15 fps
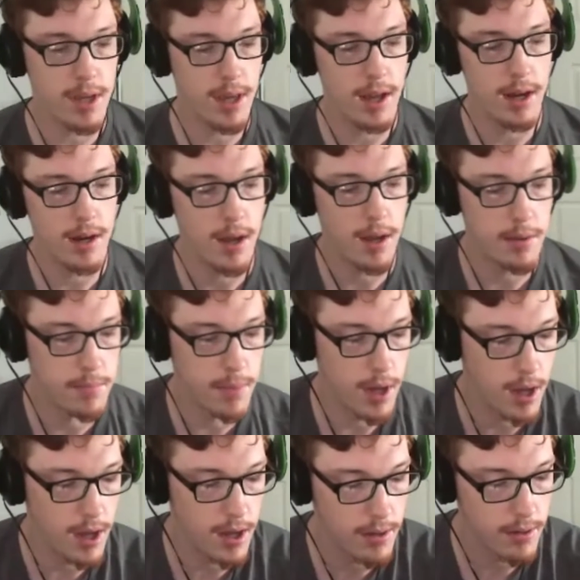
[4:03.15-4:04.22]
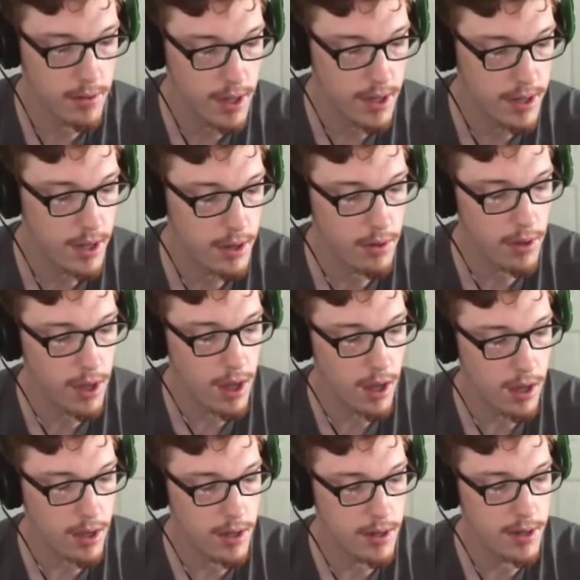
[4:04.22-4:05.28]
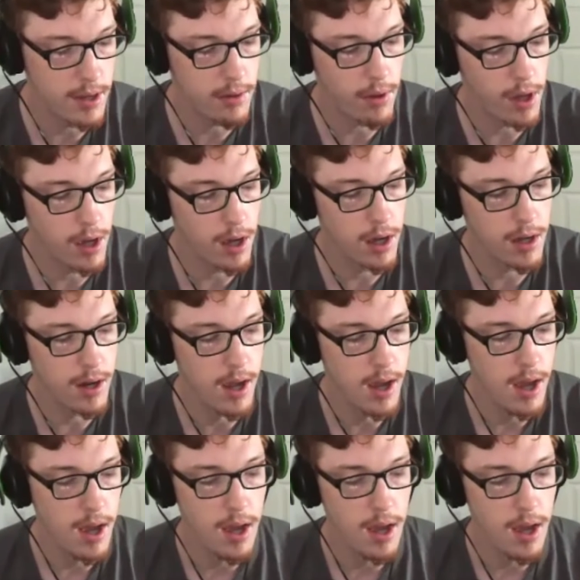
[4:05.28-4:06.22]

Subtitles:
he ended up continuing on.